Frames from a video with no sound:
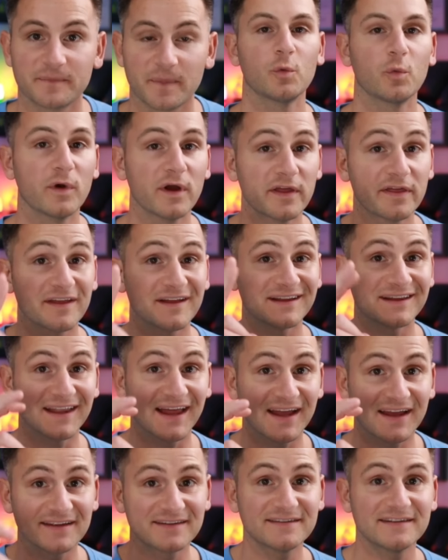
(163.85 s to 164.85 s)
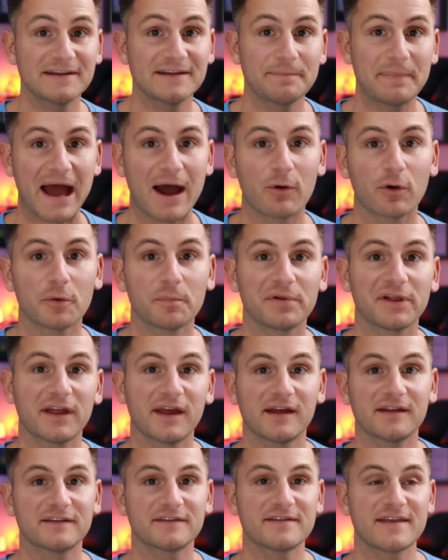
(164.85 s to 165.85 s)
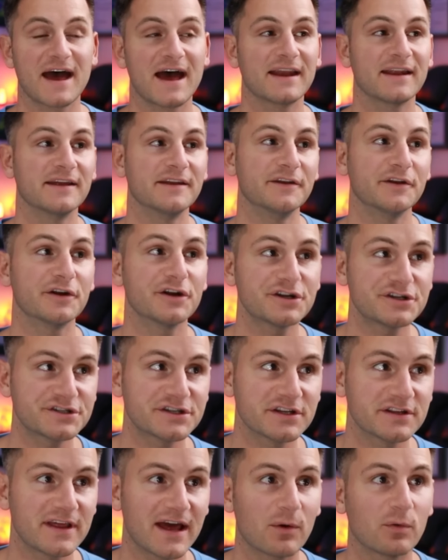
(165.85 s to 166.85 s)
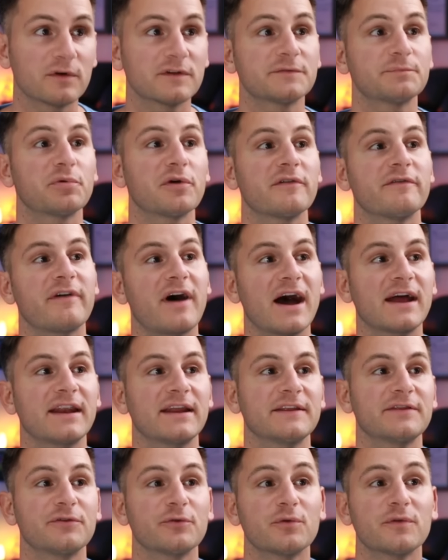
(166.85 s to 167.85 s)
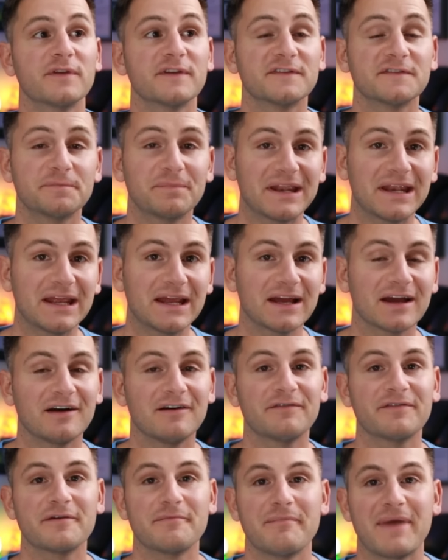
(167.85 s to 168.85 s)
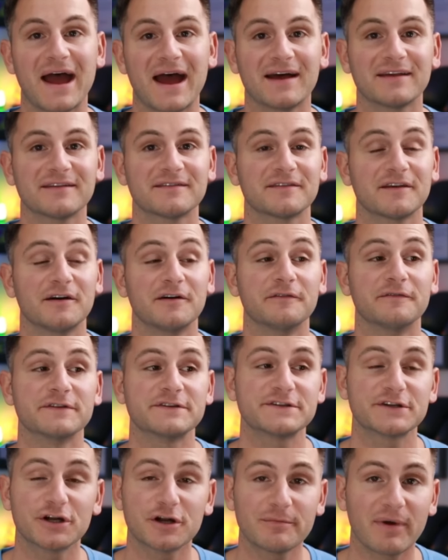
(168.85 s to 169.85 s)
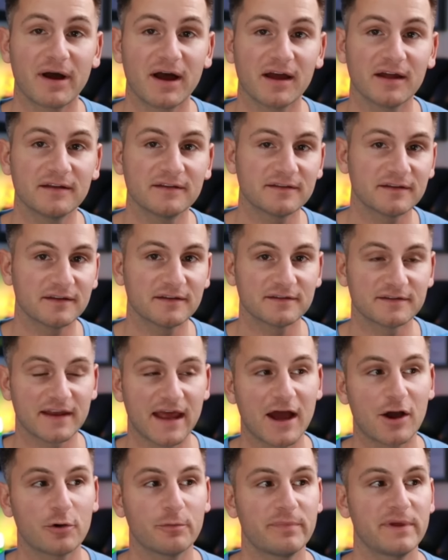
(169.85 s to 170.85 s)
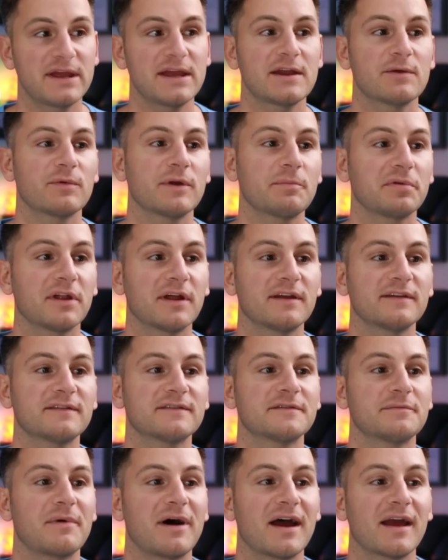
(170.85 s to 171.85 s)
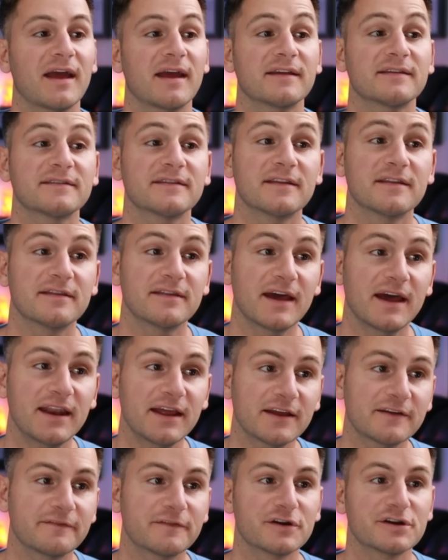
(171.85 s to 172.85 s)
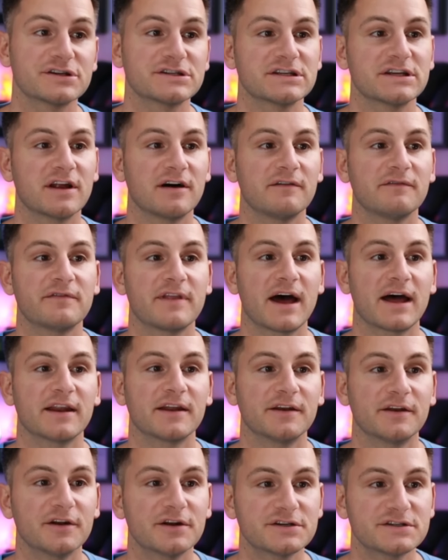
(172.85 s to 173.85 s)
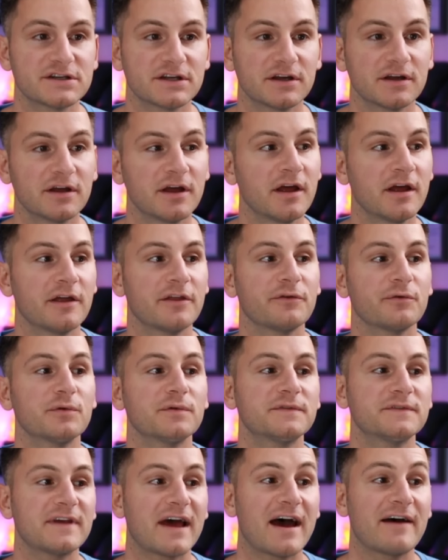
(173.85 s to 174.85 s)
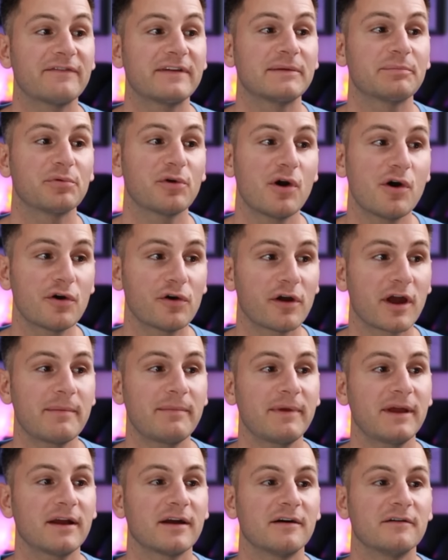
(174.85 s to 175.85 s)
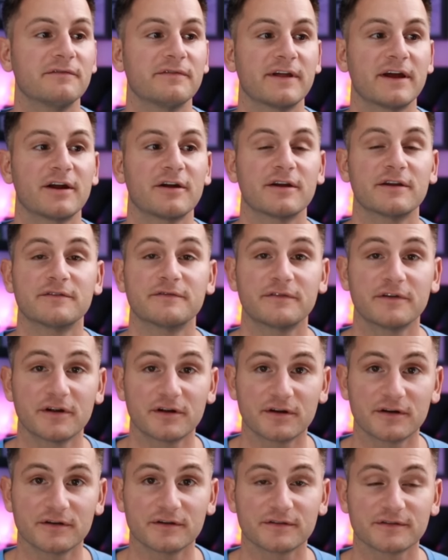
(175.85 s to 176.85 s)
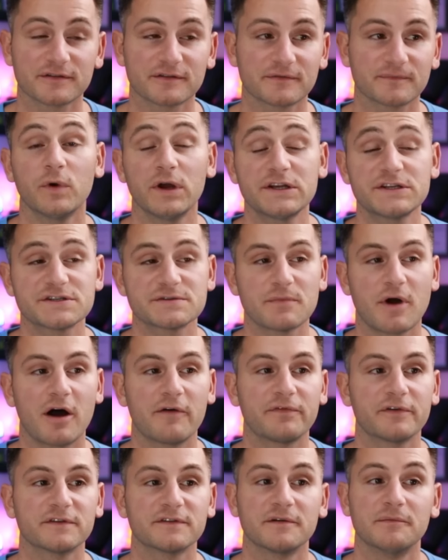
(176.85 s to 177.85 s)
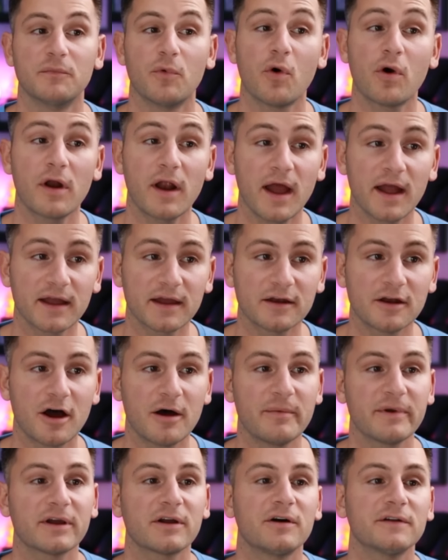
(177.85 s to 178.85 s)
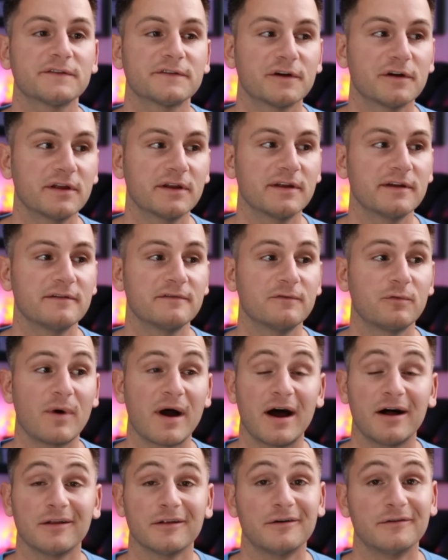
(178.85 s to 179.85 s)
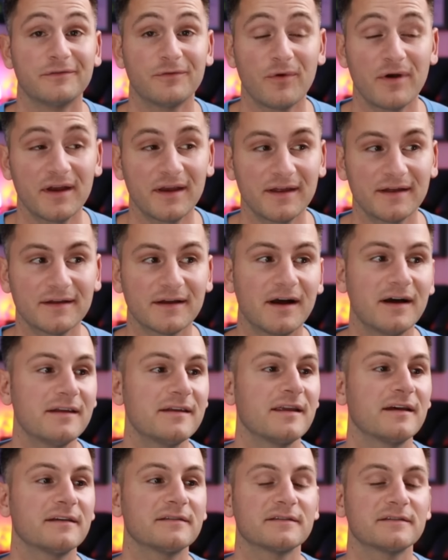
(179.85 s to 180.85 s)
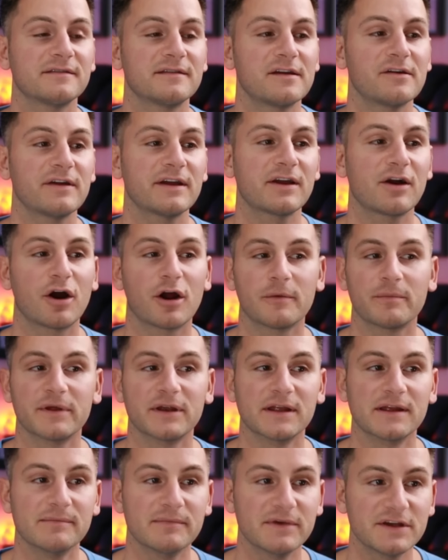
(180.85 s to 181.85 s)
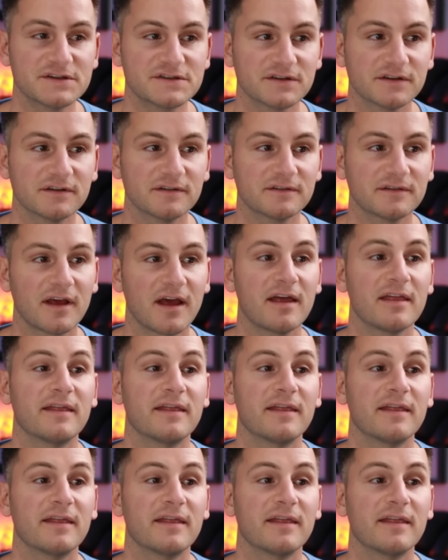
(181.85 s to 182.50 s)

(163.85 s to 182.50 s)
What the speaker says: With legacy power plants, that inertia that was provided through the spinning of the mass of turbines is now being replaced by a synthetic version of that inertia through savvy programming of their inverters, which offers a more economic alternative while avoiding unnecessary carbon emissions.